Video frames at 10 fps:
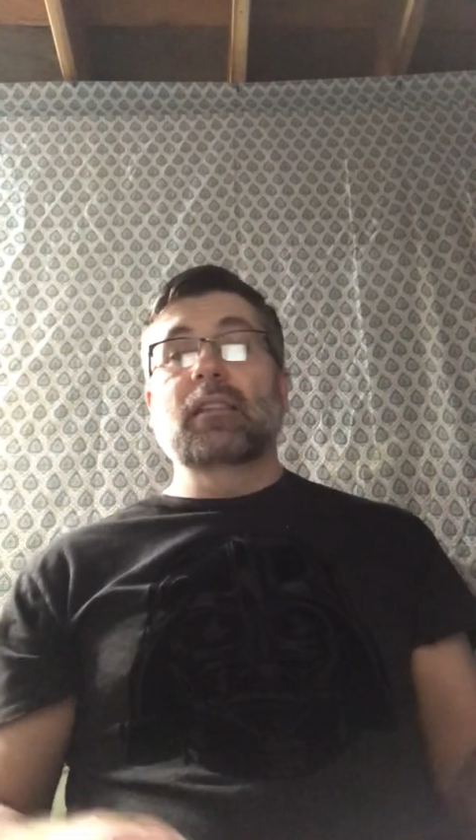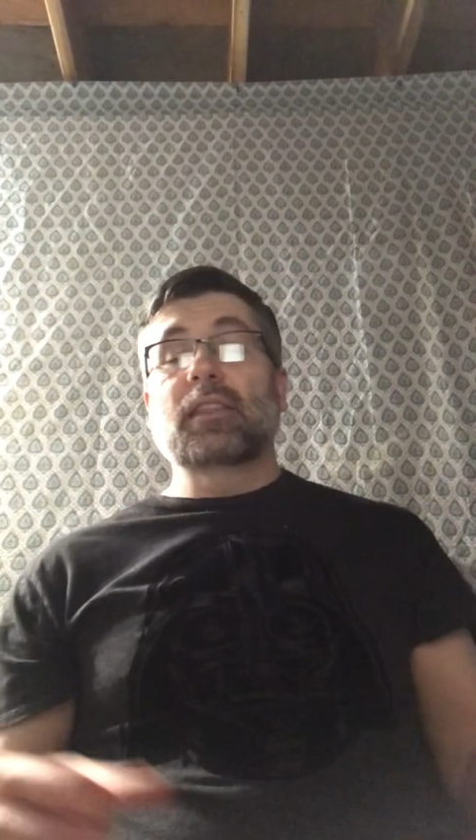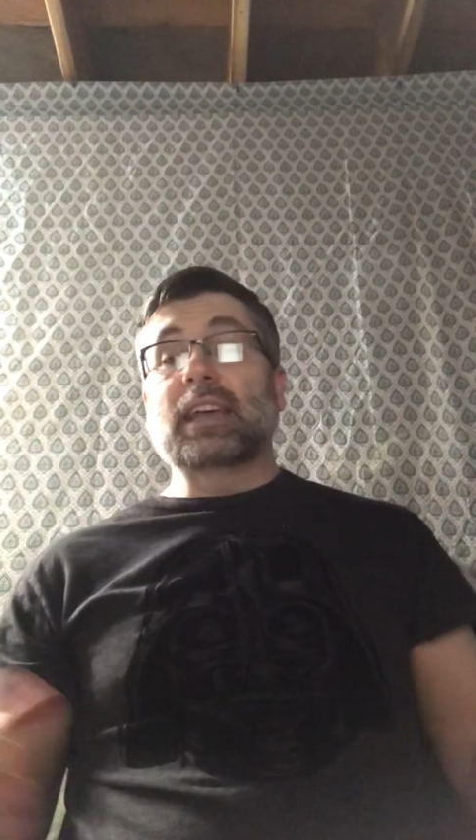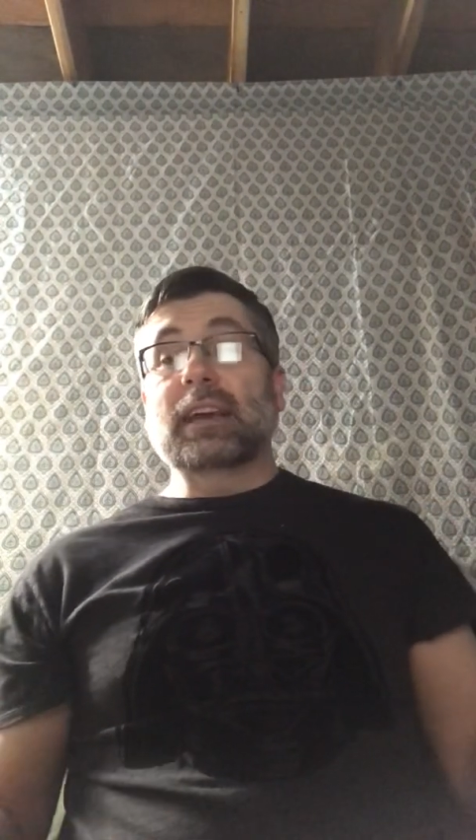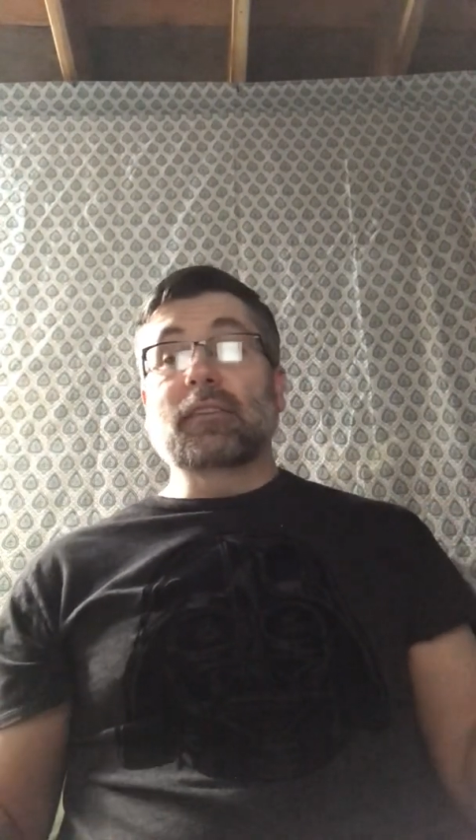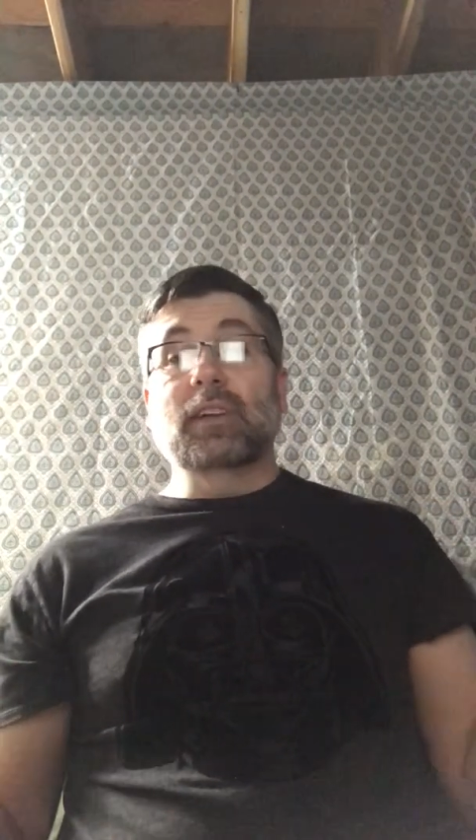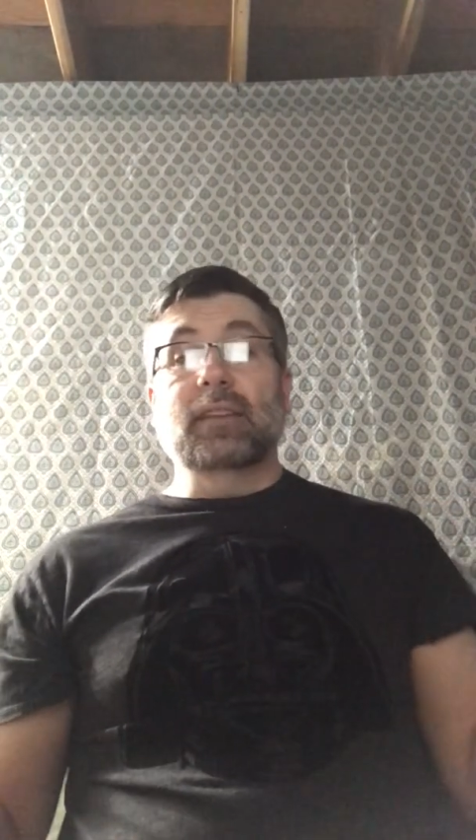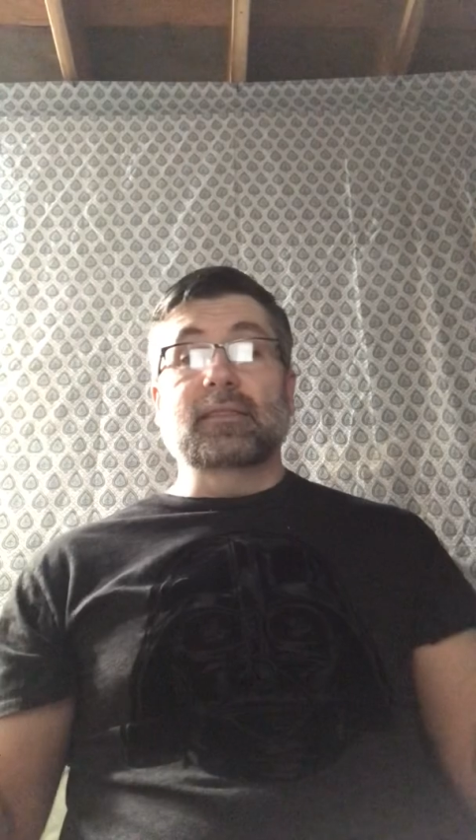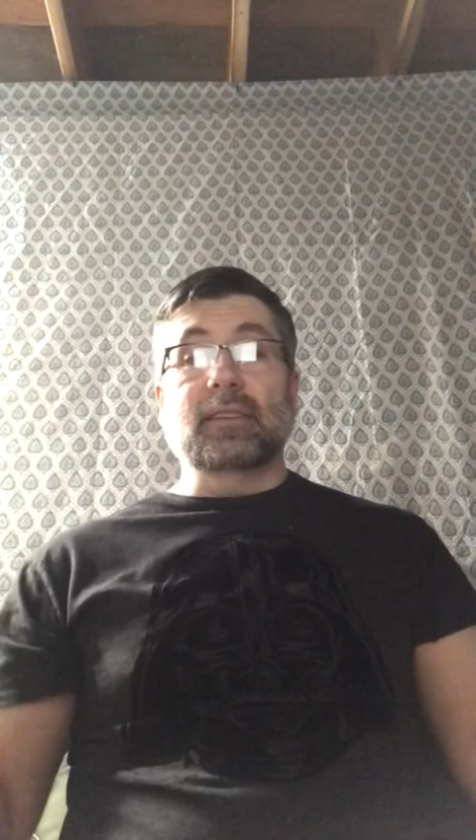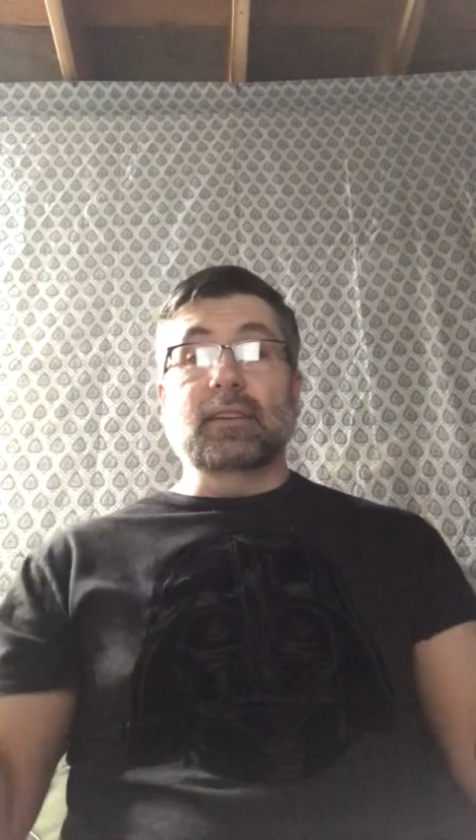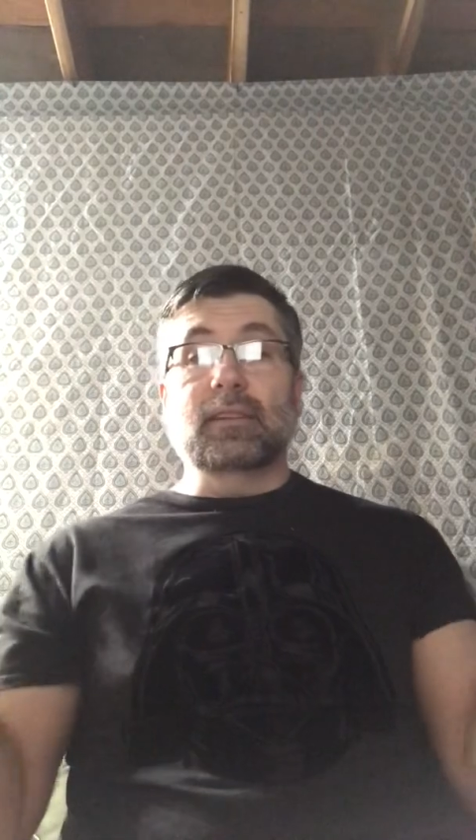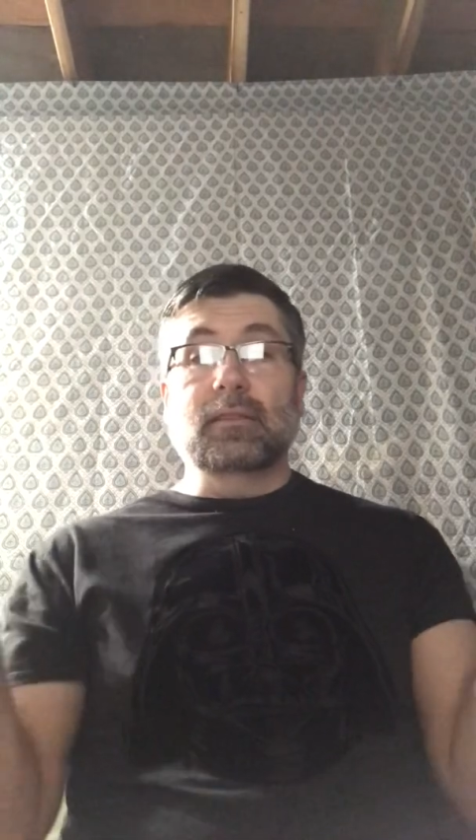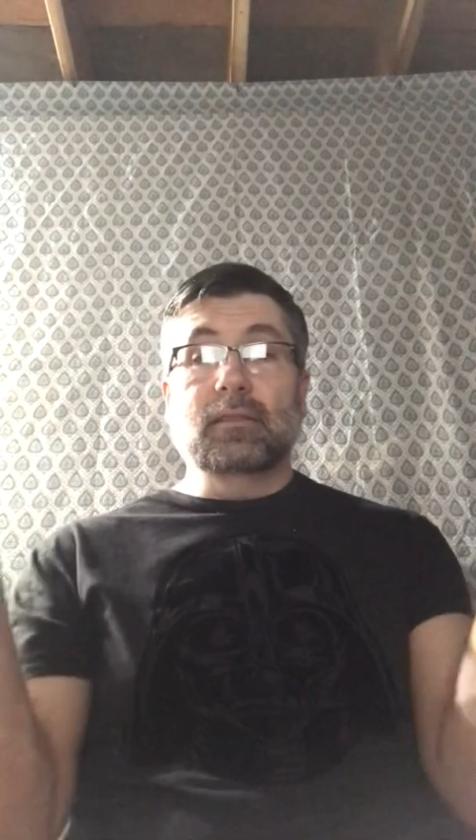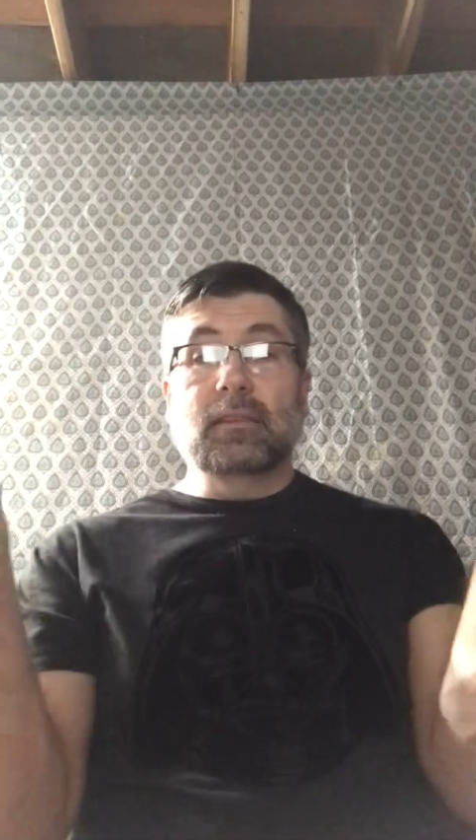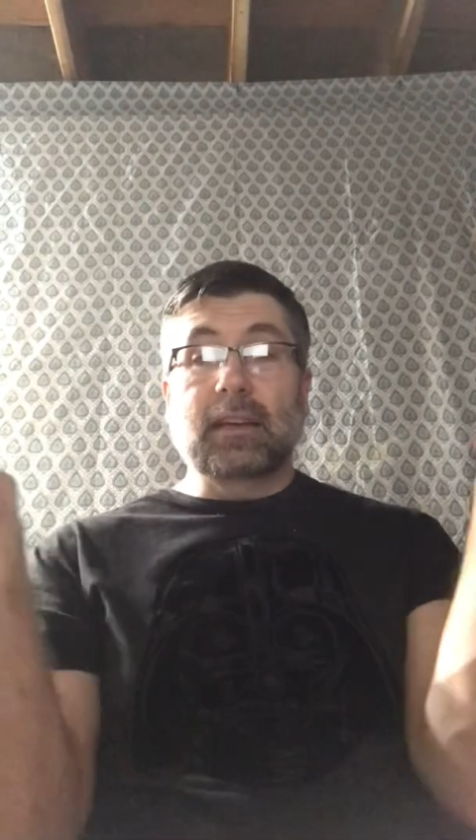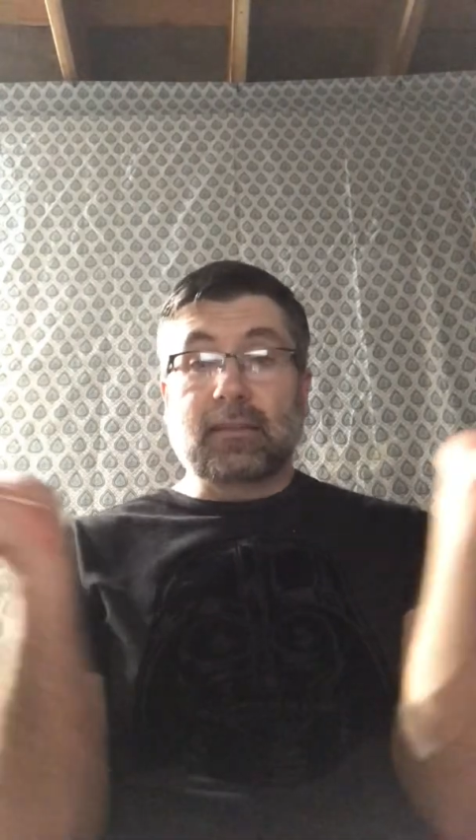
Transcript: think of it as